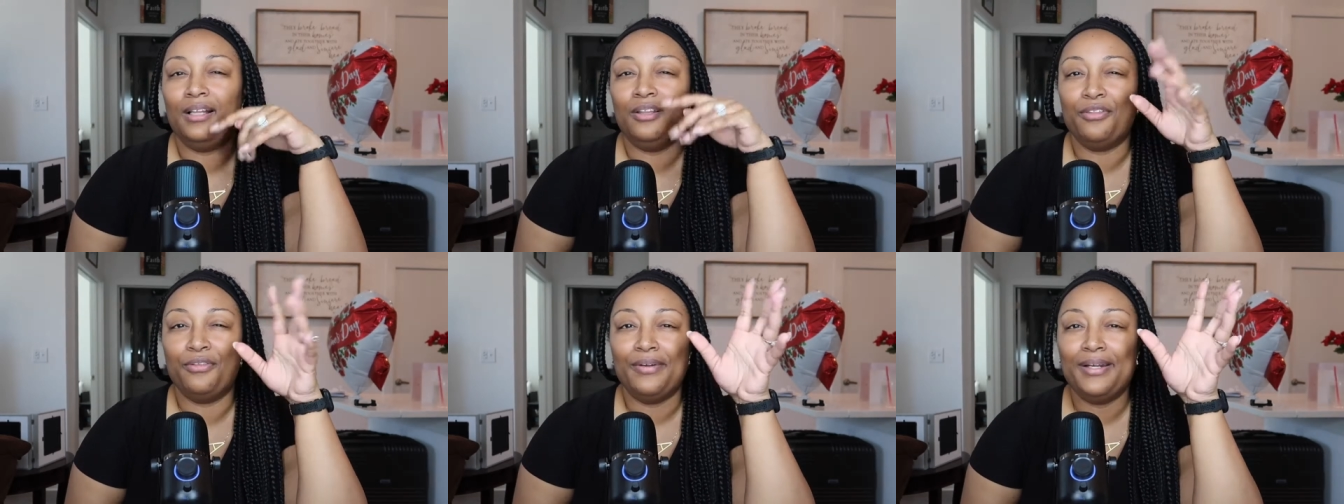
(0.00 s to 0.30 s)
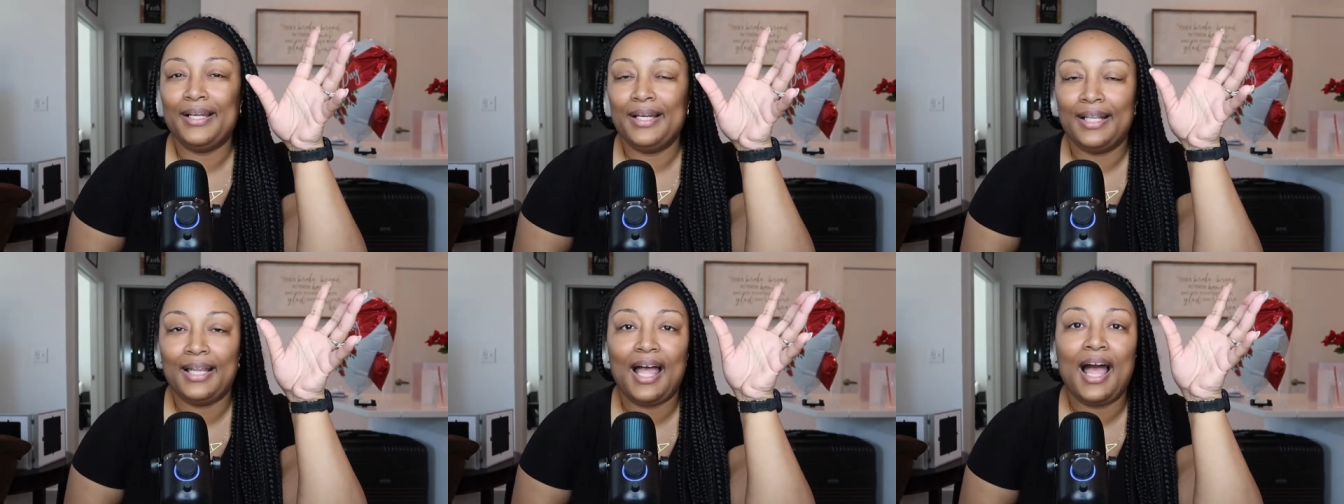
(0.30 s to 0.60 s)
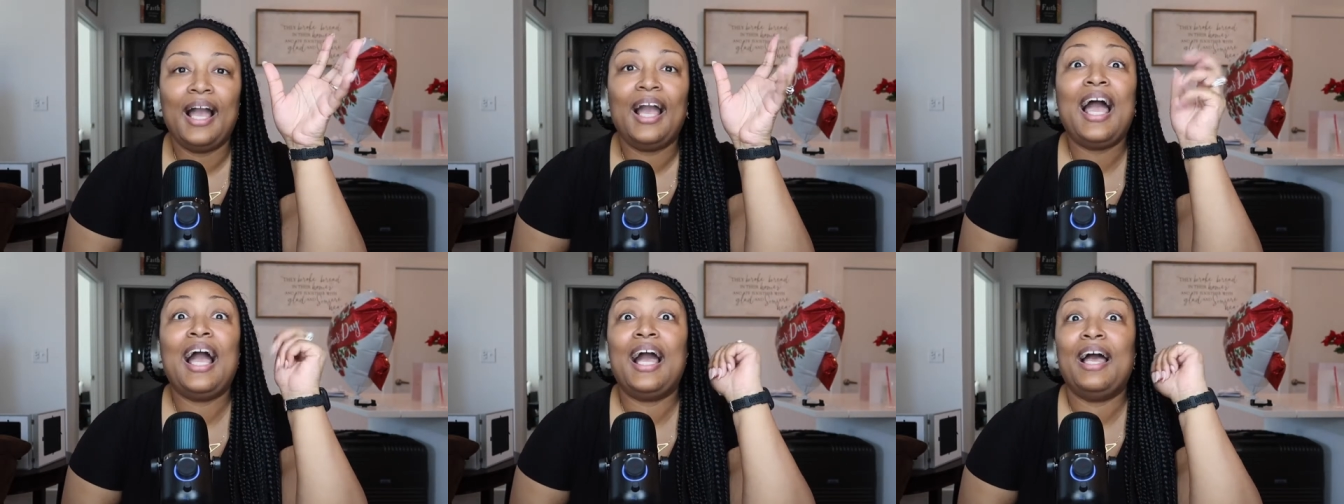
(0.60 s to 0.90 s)
three
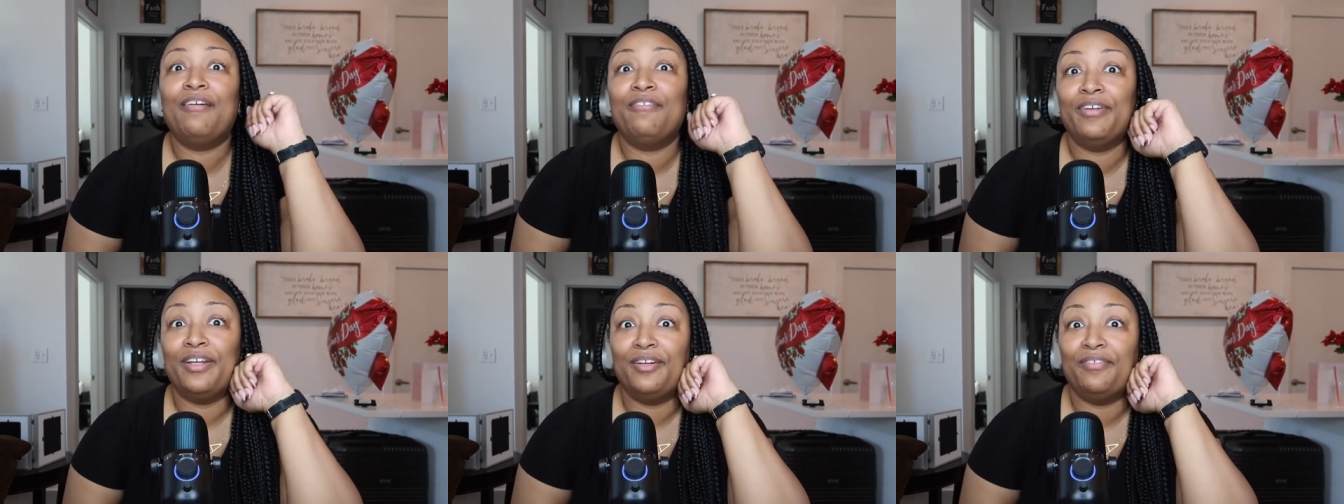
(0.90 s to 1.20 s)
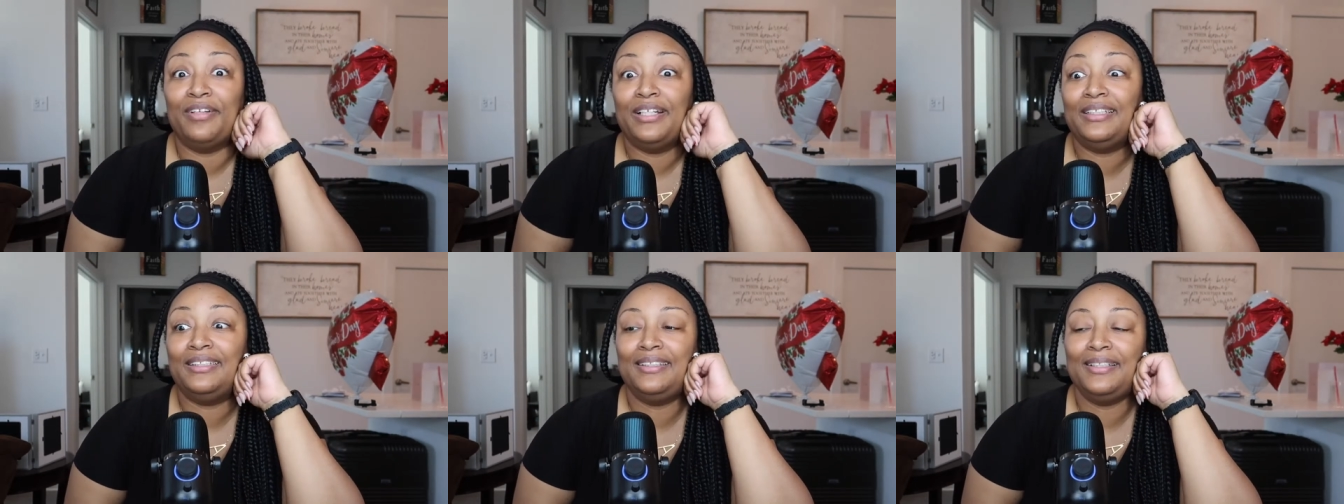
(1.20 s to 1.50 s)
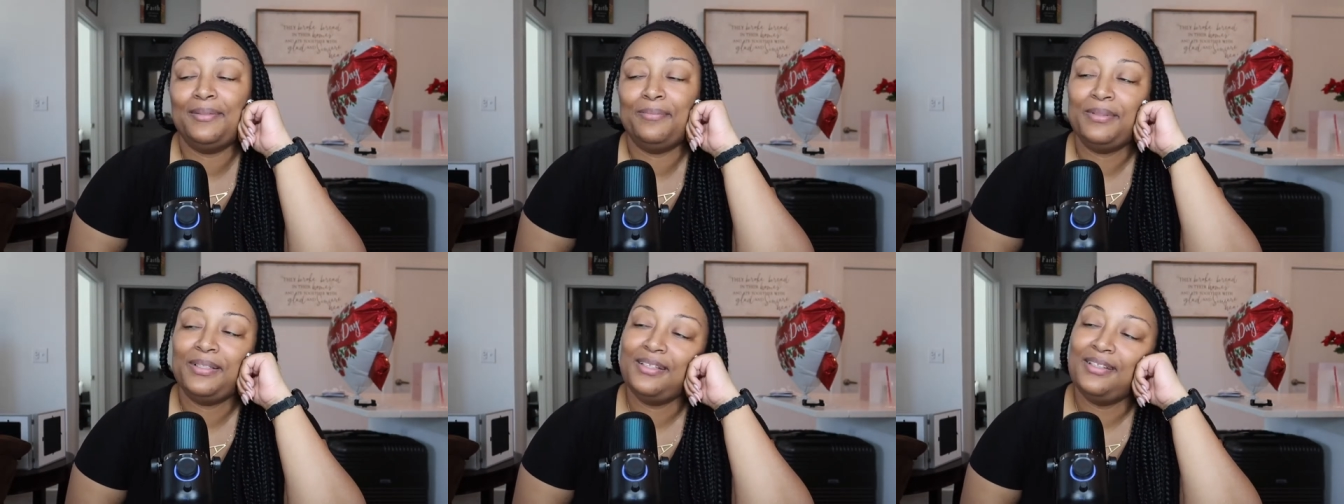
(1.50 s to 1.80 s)
o'clock i got very very
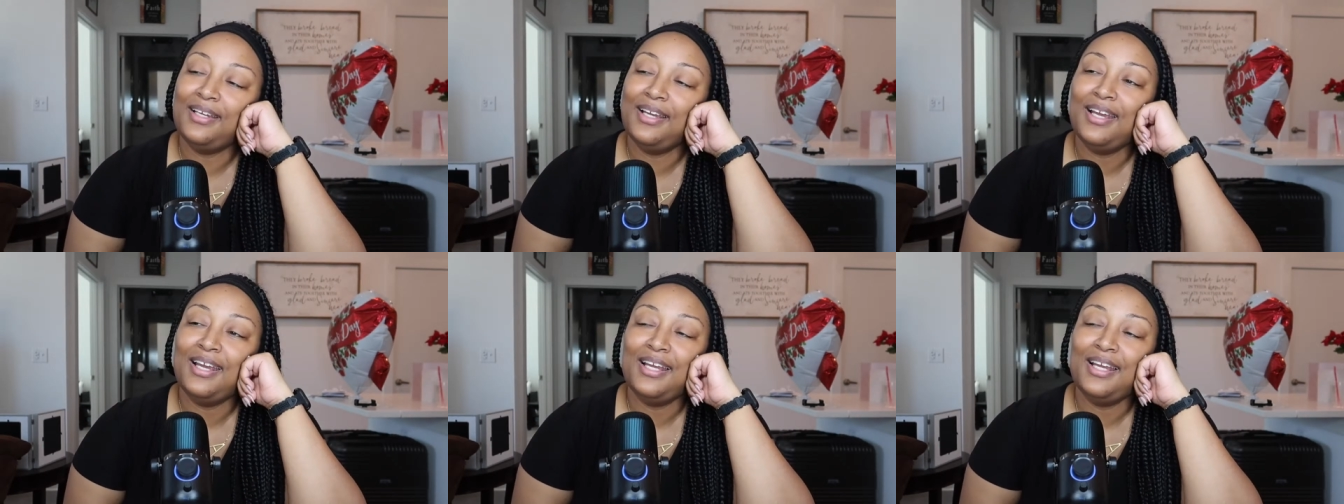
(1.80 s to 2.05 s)
sleepy